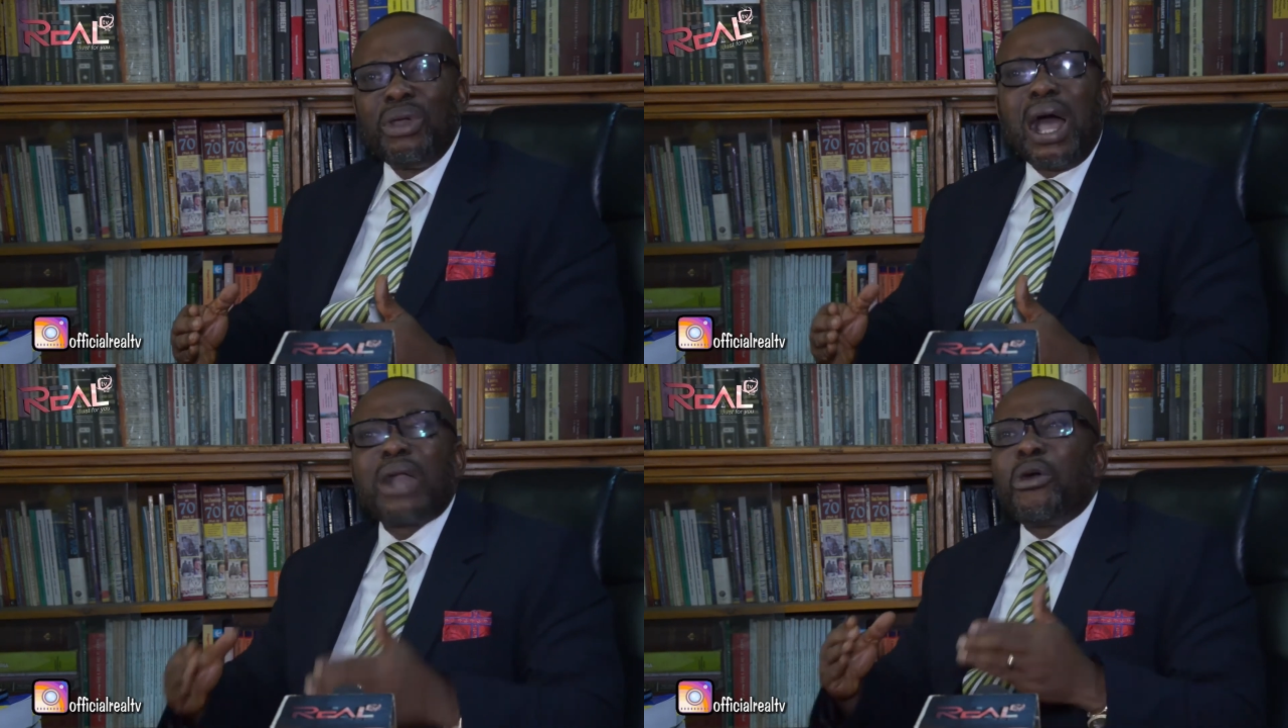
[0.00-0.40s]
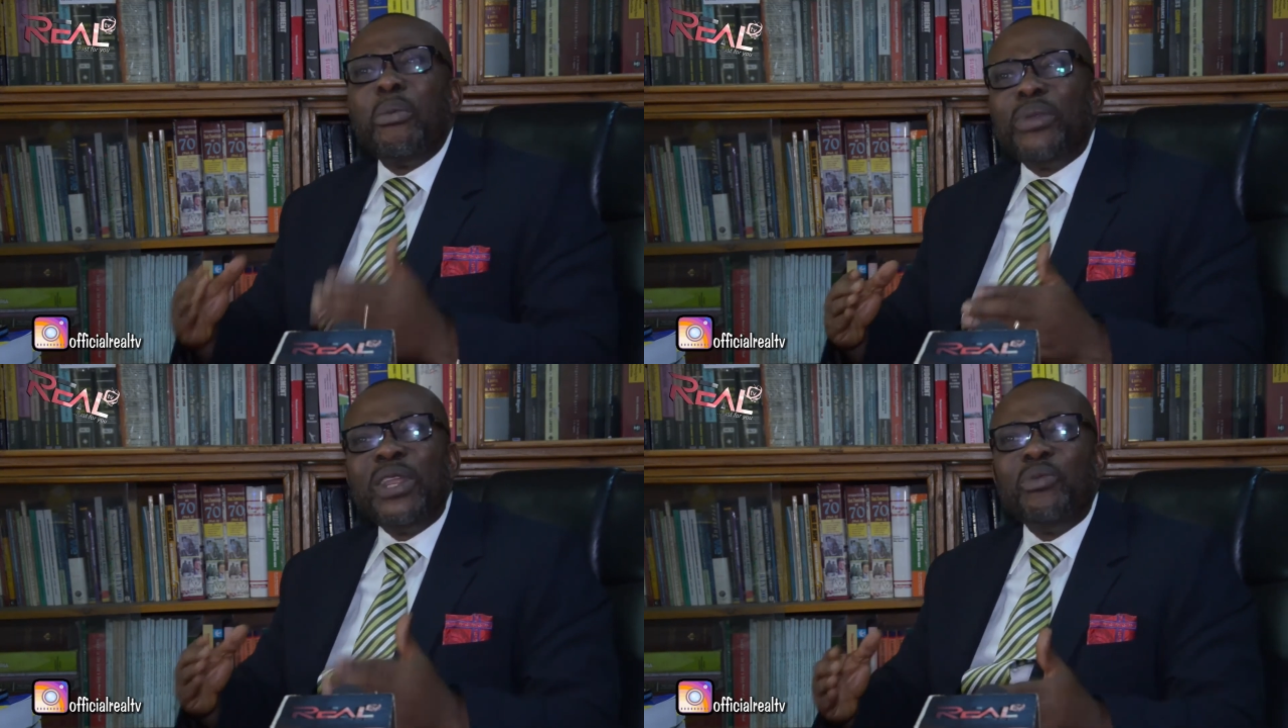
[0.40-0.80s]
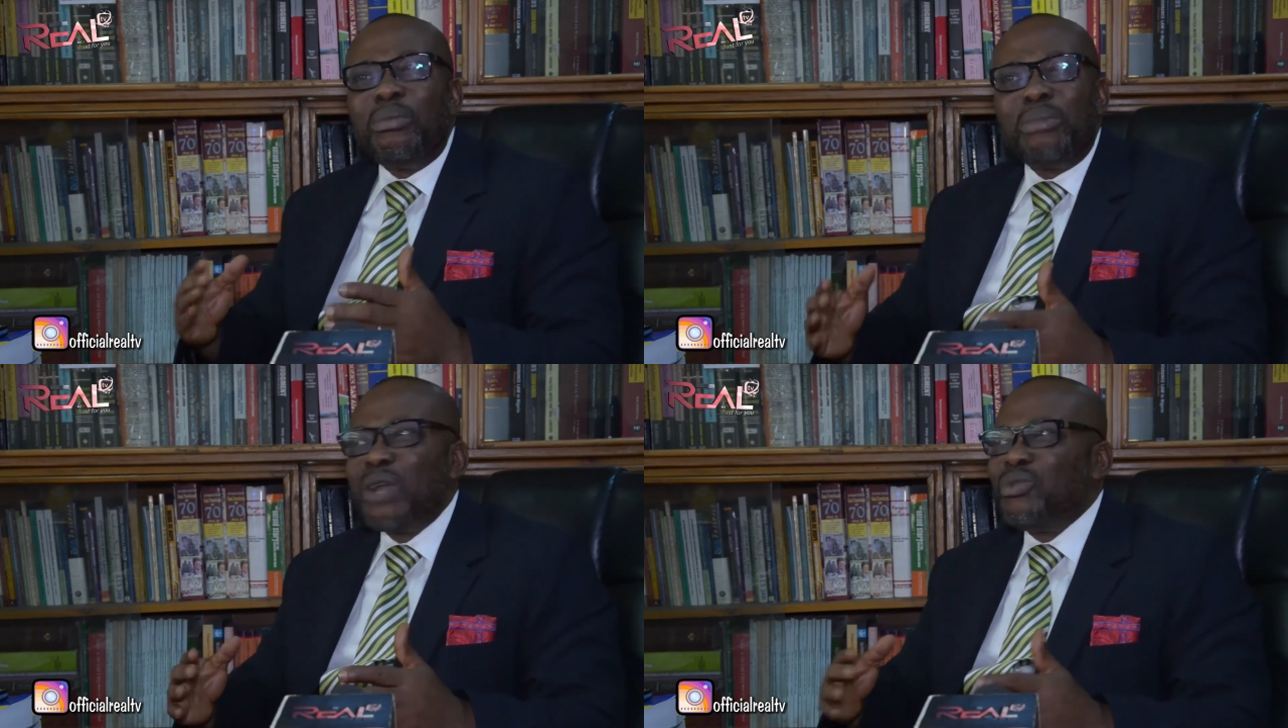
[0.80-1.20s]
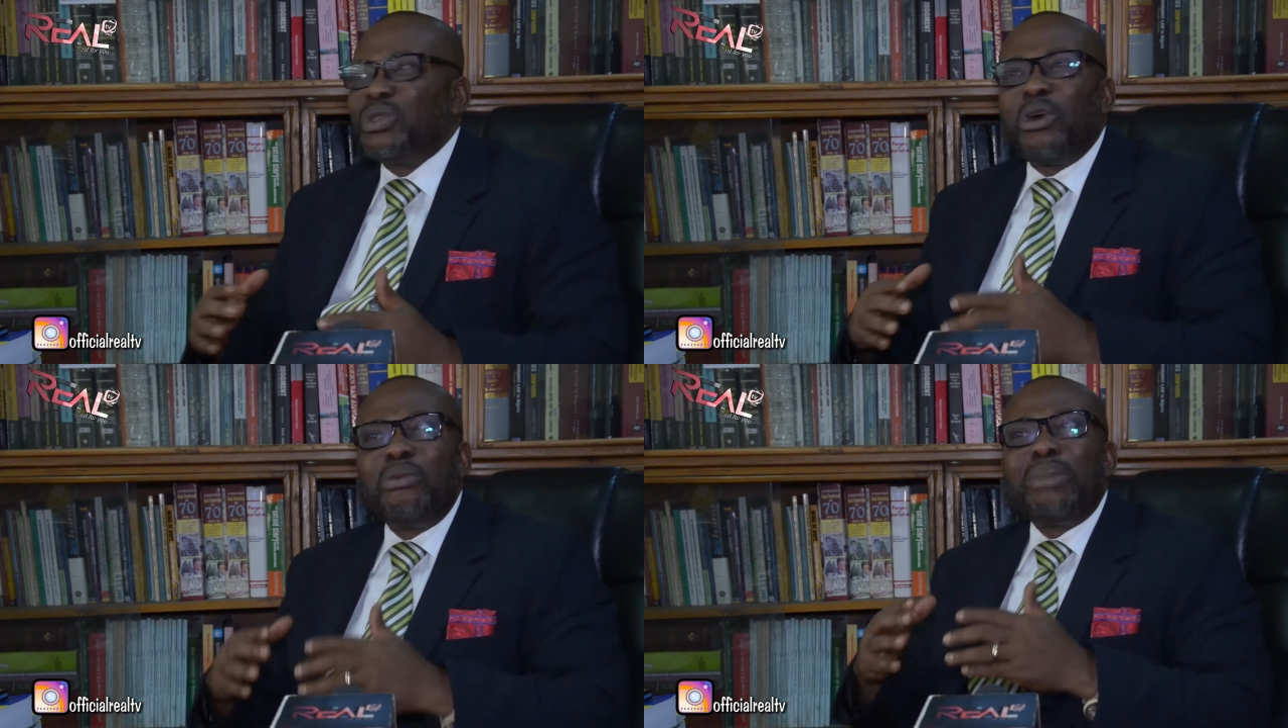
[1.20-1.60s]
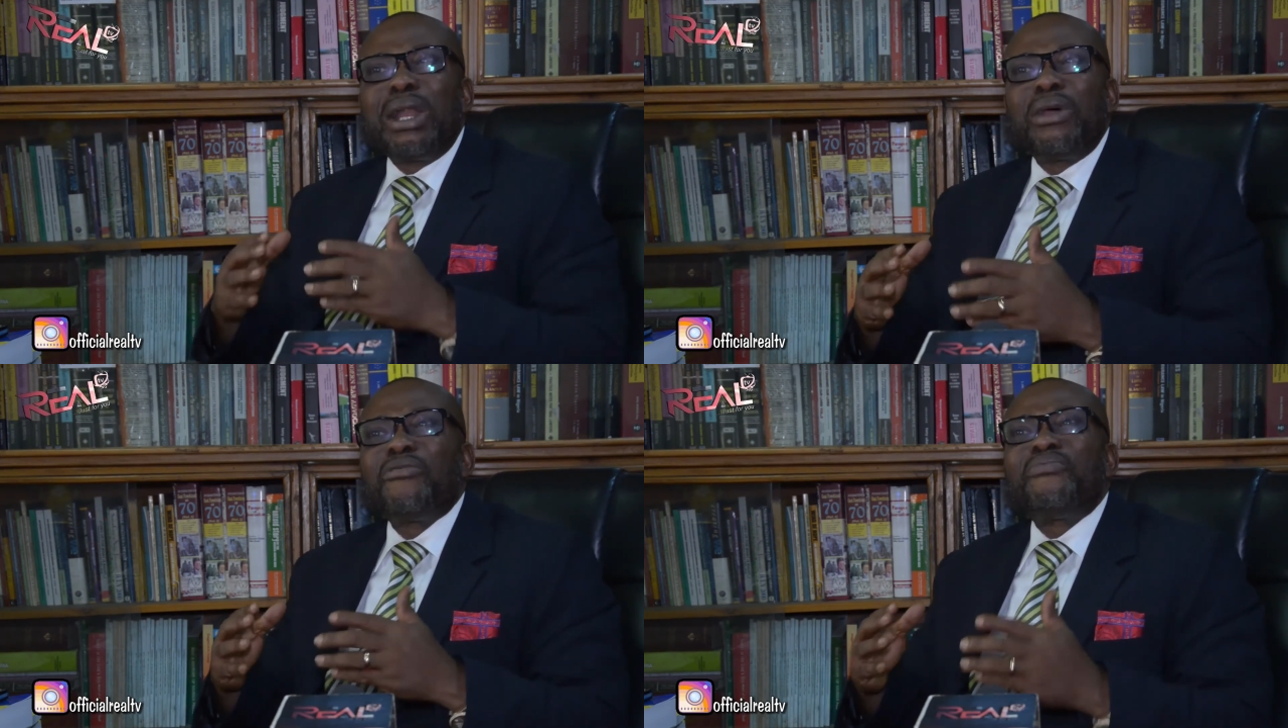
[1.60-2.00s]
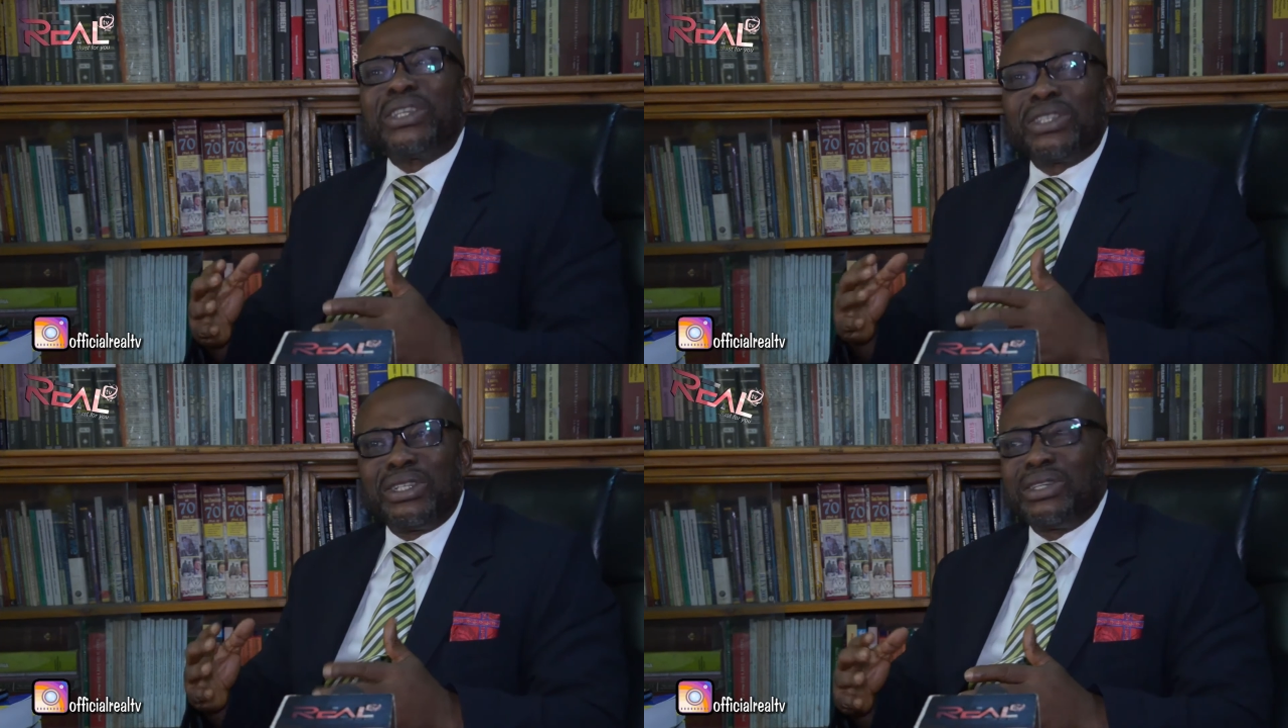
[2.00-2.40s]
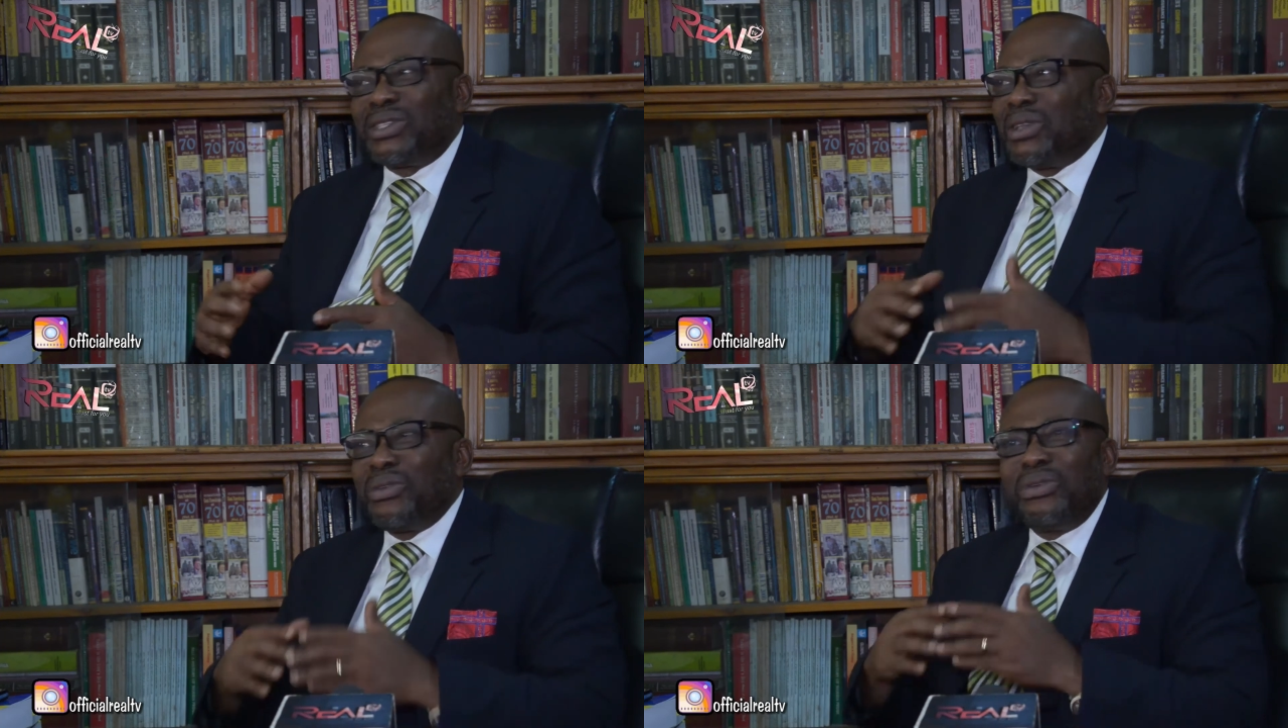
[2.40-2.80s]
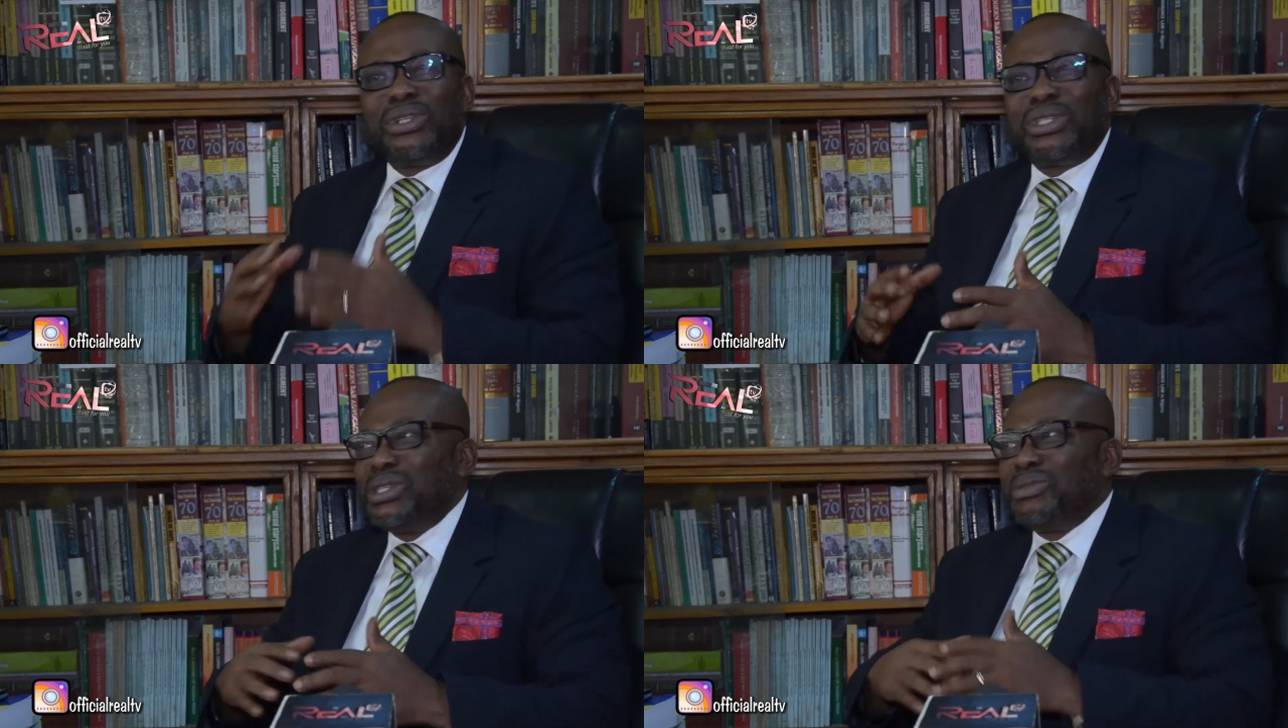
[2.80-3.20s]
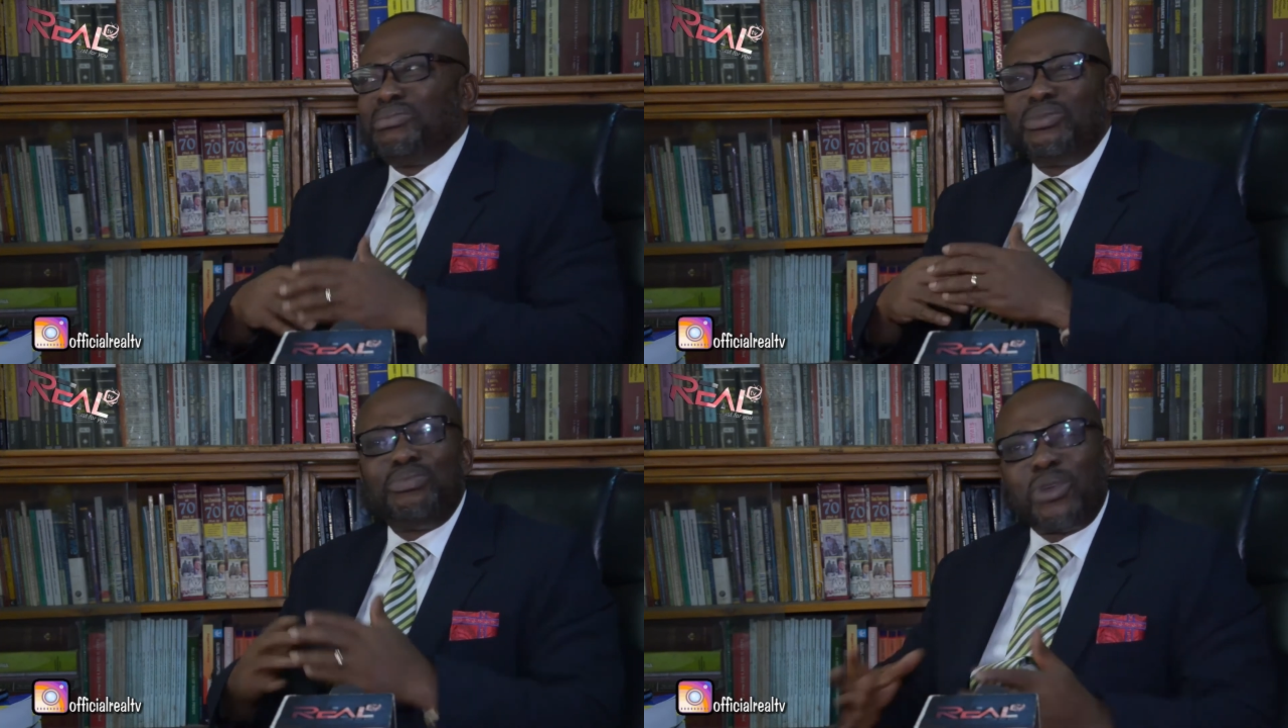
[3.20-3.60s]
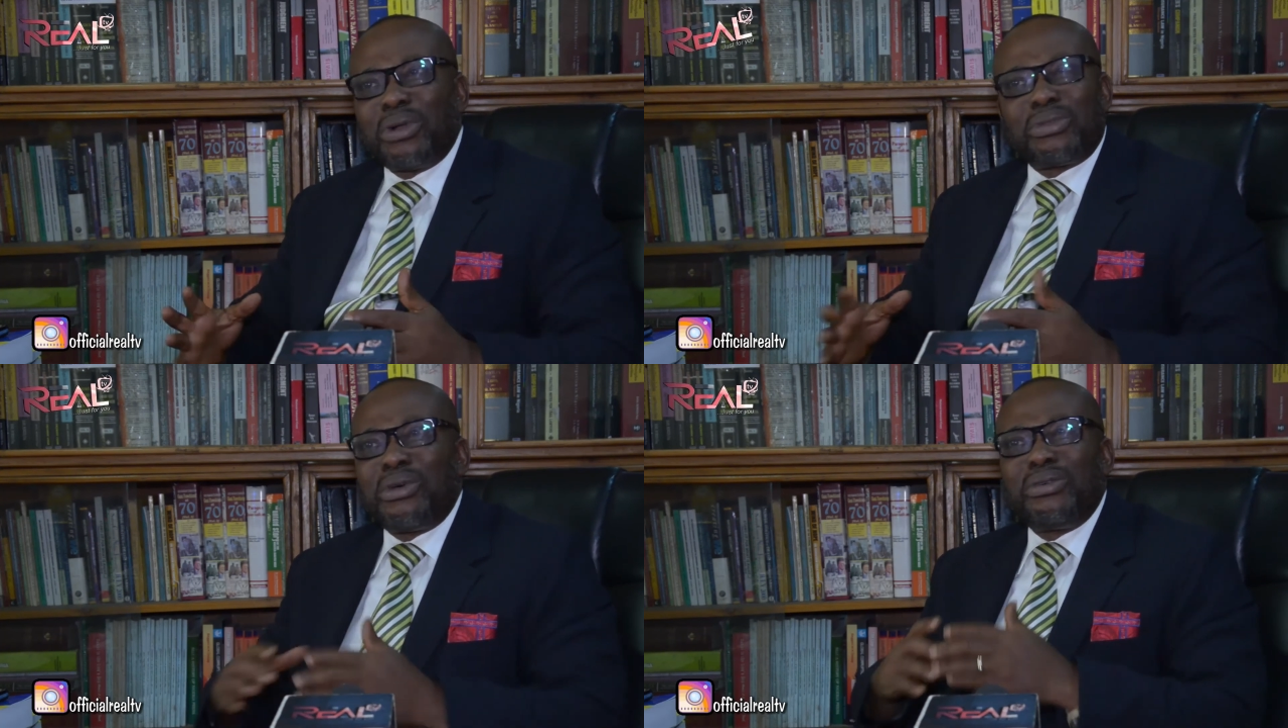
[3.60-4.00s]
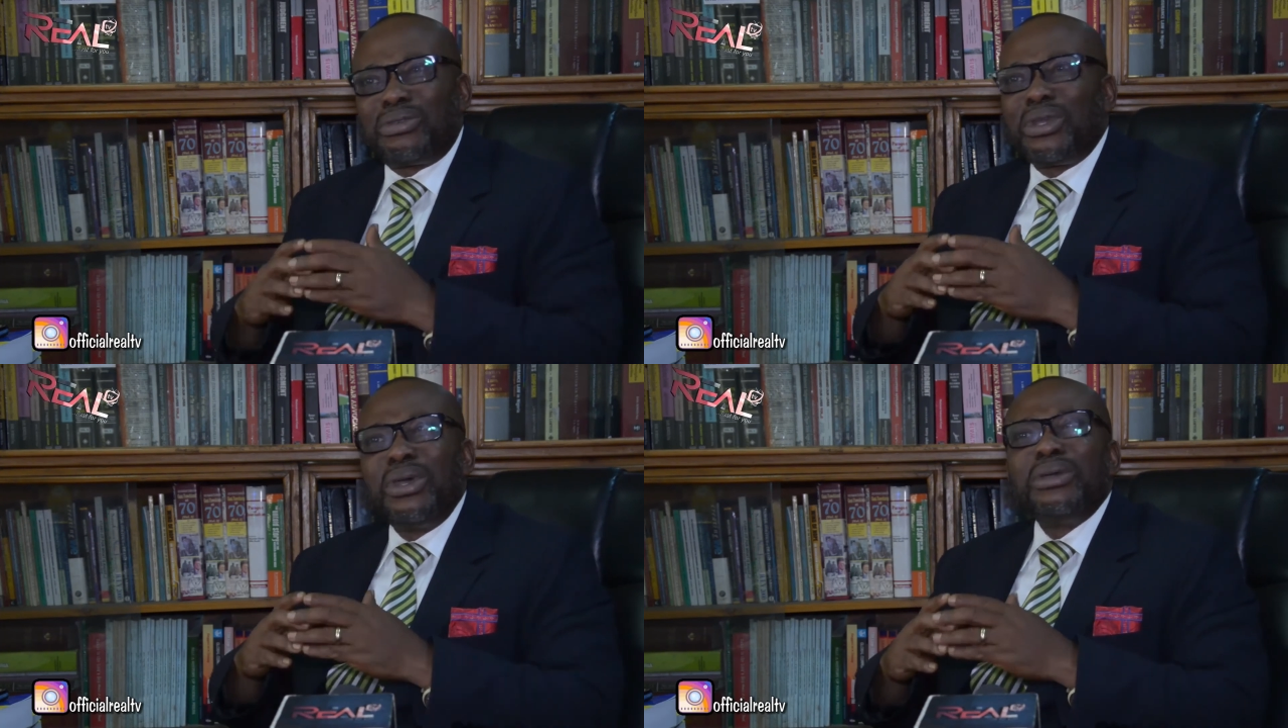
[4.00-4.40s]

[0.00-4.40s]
accompanying one man with all manner of personnel, securities, doctors.